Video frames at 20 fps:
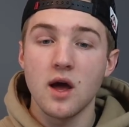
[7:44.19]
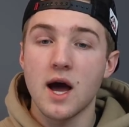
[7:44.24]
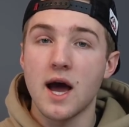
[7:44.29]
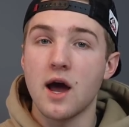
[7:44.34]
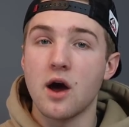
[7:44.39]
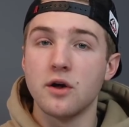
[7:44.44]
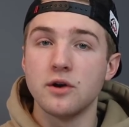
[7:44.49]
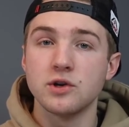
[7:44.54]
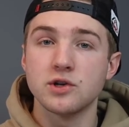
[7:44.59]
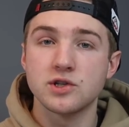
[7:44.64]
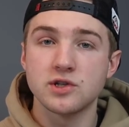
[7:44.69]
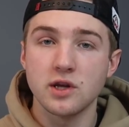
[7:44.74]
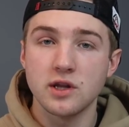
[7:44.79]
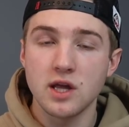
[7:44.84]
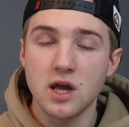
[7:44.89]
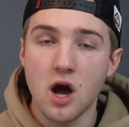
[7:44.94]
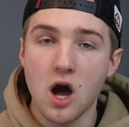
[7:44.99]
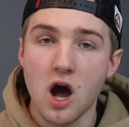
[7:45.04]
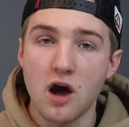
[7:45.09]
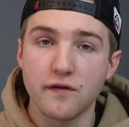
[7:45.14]
I
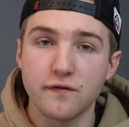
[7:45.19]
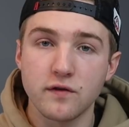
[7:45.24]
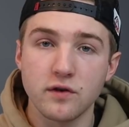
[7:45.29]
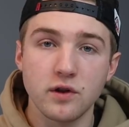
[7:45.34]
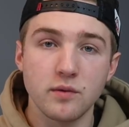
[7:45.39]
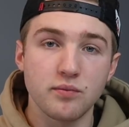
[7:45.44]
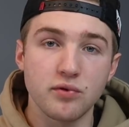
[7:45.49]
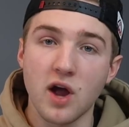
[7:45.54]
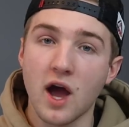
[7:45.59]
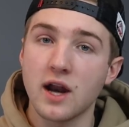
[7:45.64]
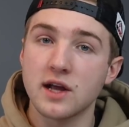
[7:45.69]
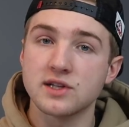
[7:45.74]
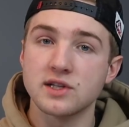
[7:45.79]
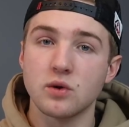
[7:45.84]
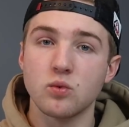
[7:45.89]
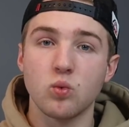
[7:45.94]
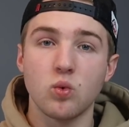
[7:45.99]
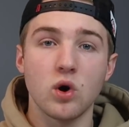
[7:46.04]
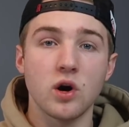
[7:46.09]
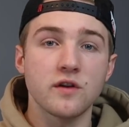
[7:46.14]
understood the offer. The products
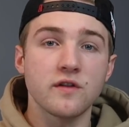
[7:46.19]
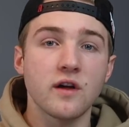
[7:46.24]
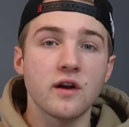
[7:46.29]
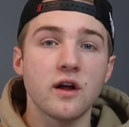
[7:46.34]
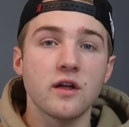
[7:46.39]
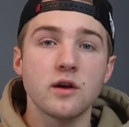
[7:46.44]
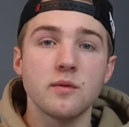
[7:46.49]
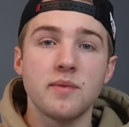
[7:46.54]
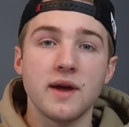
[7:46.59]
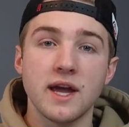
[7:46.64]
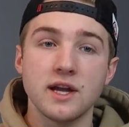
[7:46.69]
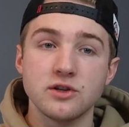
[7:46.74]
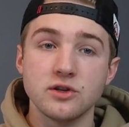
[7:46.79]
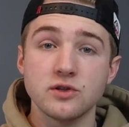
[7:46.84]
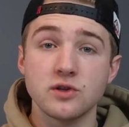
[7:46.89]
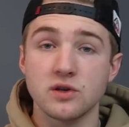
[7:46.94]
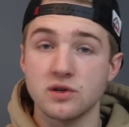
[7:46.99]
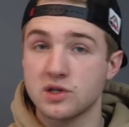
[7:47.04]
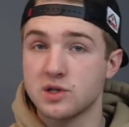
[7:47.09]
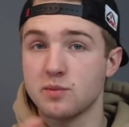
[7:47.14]
had worked on other
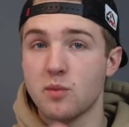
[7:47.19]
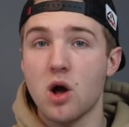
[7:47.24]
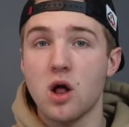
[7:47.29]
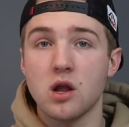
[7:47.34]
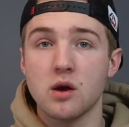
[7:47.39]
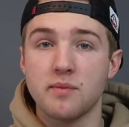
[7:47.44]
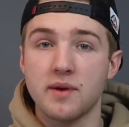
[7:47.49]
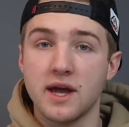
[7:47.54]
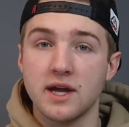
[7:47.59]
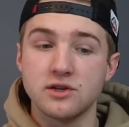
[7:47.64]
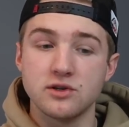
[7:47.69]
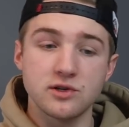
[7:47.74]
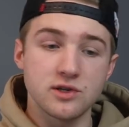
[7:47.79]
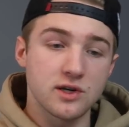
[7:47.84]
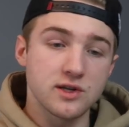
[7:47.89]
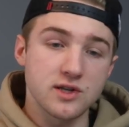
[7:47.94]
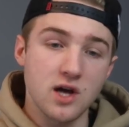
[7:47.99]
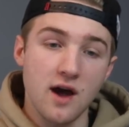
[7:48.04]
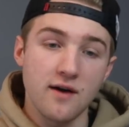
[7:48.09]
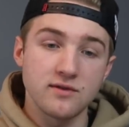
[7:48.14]
pages, smaller pages,
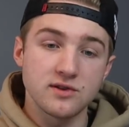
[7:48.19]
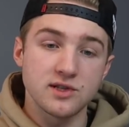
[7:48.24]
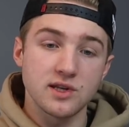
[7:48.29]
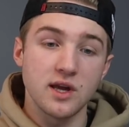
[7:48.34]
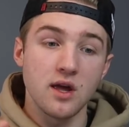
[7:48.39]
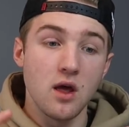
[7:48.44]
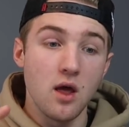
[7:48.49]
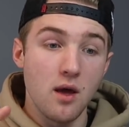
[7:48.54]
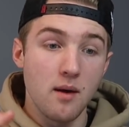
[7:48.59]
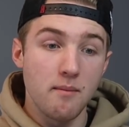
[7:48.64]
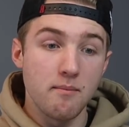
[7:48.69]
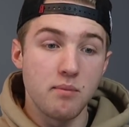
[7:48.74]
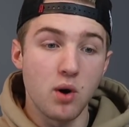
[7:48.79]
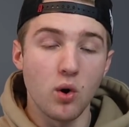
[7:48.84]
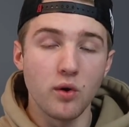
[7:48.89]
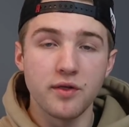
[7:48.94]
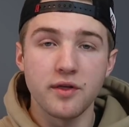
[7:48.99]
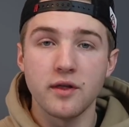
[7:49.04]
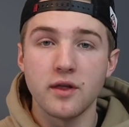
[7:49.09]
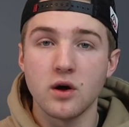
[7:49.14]
because obviously
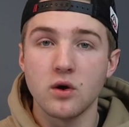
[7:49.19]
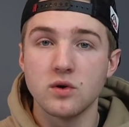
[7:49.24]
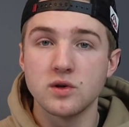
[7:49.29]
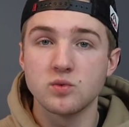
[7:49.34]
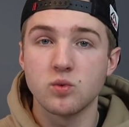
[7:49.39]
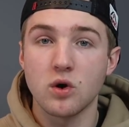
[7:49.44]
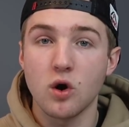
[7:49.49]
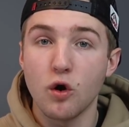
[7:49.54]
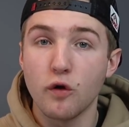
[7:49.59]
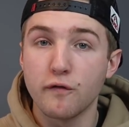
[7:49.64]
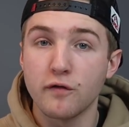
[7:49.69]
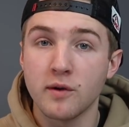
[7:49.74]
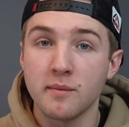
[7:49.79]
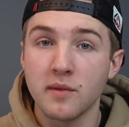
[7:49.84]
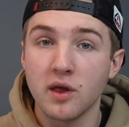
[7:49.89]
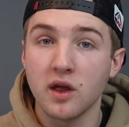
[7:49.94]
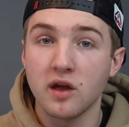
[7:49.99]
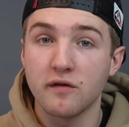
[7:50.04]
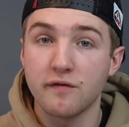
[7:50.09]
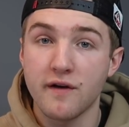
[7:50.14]
both of those were over
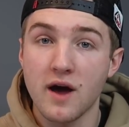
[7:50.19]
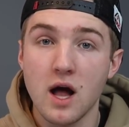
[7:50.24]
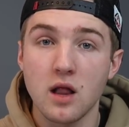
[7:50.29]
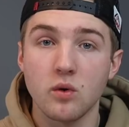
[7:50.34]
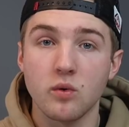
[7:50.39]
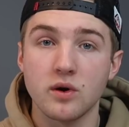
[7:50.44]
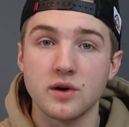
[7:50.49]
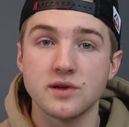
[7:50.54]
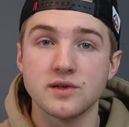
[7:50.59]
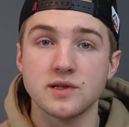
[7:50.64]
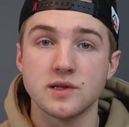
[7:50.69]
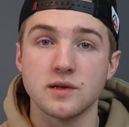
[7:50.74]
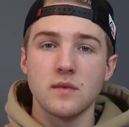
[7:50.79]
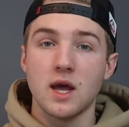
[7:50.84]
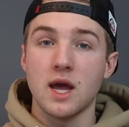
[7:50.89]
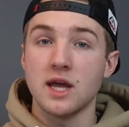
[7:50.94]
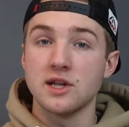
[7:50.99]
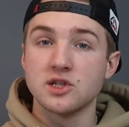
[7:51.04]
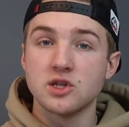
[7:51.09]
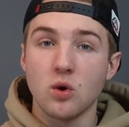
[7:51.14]
1 million followers.
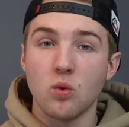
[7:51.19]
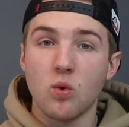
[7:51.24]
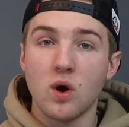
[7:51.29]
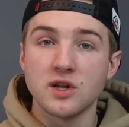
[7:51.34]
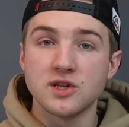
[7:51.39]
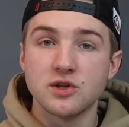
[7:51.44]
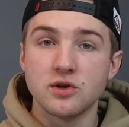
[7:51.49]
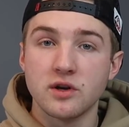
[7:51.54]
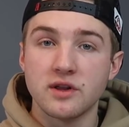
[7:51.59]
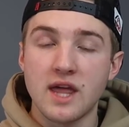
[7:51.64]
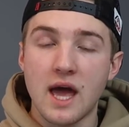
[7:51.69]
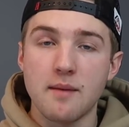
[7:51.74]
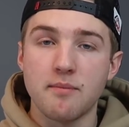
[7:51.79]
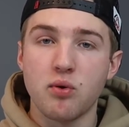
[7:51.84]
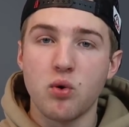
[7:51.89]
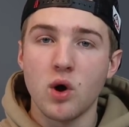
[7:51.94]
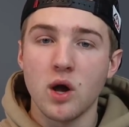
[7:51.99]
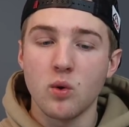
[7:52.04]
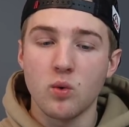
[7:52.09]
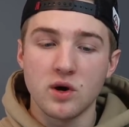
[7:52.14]
And so once you're at
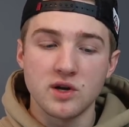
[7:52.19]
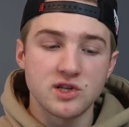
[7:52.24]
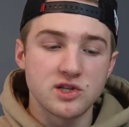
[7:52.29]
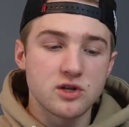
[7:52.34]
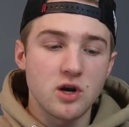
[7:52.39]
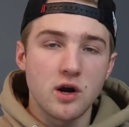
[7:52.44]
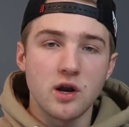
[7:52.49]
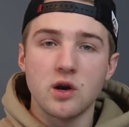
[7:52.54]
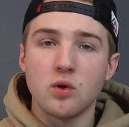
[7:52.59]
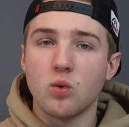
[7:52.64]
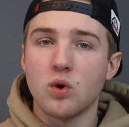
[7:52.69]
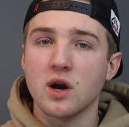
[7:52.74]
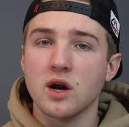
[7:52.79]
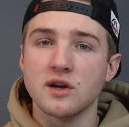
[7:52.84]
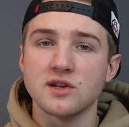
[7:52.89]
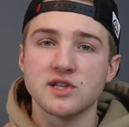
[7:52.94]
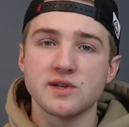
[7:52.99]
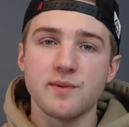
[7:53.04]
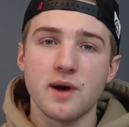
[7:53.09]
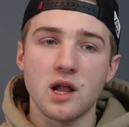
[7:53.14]
that point where it's starting to
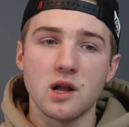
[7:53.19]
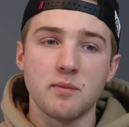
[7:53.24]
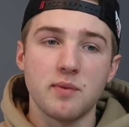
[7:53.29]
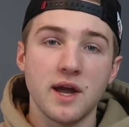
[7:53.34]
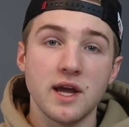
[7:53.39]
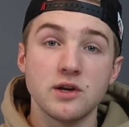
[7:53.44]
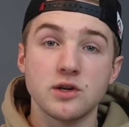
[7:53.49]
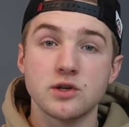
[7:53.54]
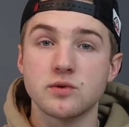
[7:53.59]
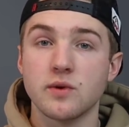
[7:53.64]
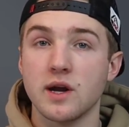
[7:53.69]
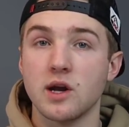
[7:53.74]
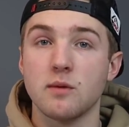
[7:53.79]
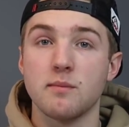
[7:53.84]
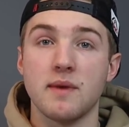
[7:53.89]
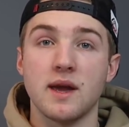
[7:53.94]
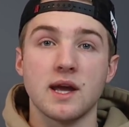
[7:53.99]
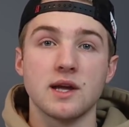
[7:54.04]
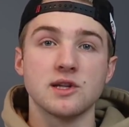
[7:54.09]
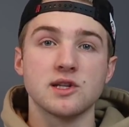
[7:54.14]
work on smaller pages, right,
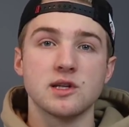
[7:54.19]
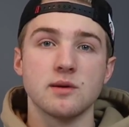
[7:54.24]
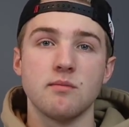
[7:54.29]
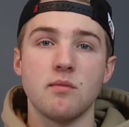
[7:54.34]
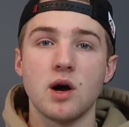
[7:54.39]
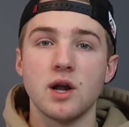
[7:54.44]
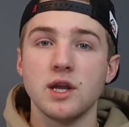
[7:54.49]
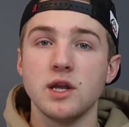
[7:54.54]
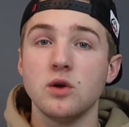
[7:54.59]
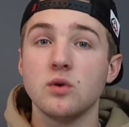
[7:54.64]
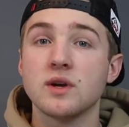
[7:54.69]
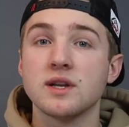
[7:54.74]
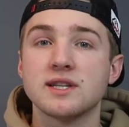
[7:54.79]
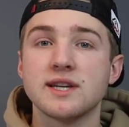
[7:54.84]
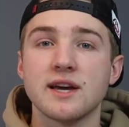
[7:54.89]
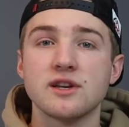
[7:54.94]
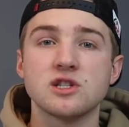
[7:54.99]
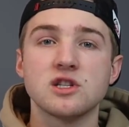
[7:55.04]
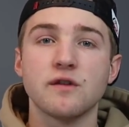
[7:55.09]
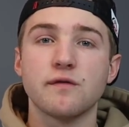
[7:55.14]
you're making some money, you can
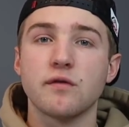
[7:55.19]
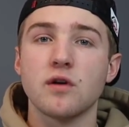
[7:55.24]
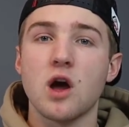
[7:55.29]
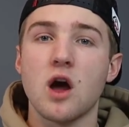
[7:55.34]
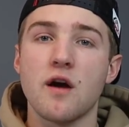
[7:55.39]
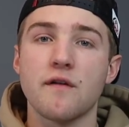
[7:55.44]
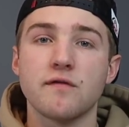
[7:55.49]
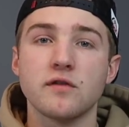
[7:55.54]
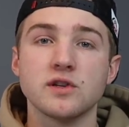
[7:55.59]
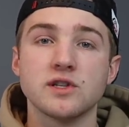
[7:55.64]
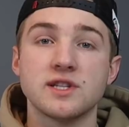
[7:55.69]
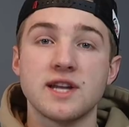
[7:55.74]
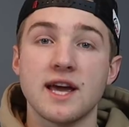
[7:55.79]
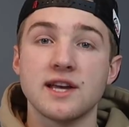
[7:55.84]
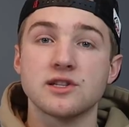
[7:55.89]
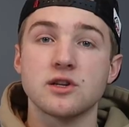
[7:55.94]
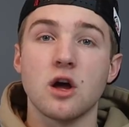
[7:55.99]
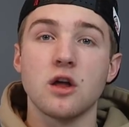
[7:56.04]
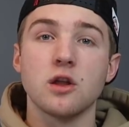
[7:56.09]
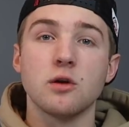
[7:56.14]
test different offers,
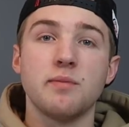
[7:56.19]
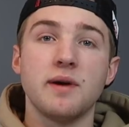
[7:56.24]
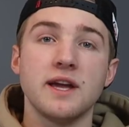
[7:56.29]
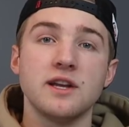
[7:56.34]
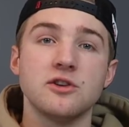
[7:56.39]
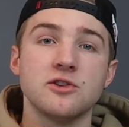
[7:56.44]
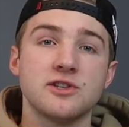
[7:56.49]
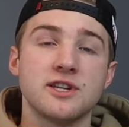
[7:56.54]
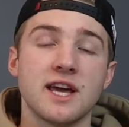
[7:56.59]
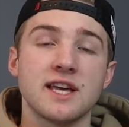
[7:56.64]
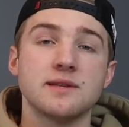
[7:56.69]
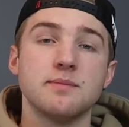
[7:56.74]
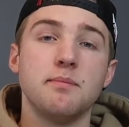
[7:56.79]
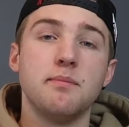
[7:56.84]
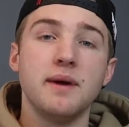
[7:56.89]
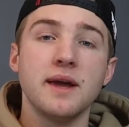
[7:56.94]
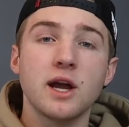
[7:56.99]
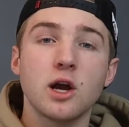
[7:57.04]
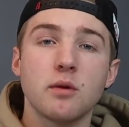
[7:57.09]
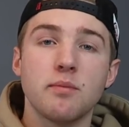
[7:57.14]
test other pages,
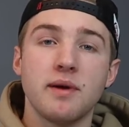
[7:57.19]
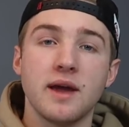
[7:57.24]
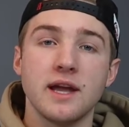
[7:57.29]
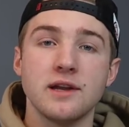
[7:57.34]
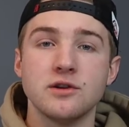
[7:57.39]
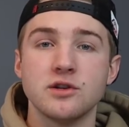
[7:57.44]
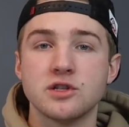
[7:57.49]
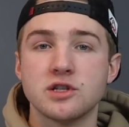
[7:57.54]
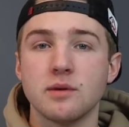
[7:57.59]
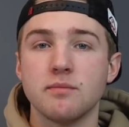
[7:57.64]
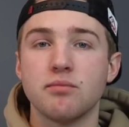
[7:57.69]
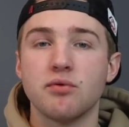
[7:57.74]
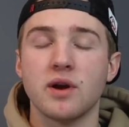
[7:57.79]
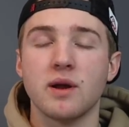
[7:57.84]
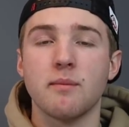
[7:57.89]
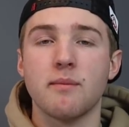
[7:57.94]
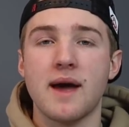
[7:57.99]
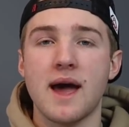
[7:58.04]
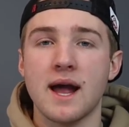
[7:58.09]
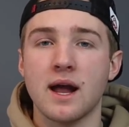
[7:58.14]
test bigger pages to
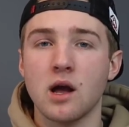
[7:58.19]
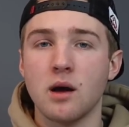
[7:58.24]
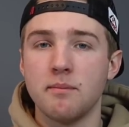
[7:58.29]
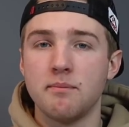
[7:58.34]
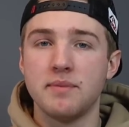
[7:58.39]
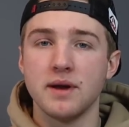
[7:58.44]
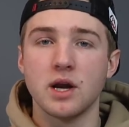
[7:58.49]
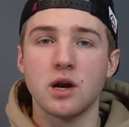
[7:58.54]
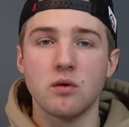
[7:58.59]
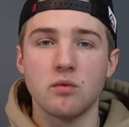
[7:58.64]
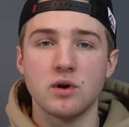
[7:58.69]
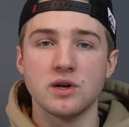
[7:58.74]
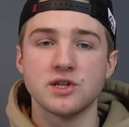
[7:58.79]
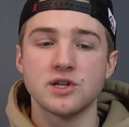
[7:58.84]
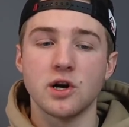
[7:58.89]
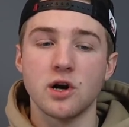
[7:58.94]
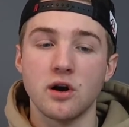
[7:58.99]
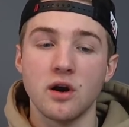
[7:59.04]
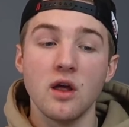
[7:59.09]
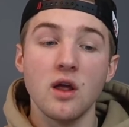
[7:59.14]
bring back a bigger
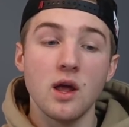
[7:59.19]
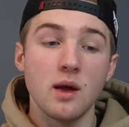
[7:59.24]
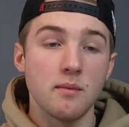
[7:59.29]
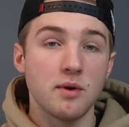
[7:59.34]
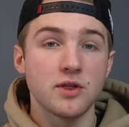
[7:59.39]
return.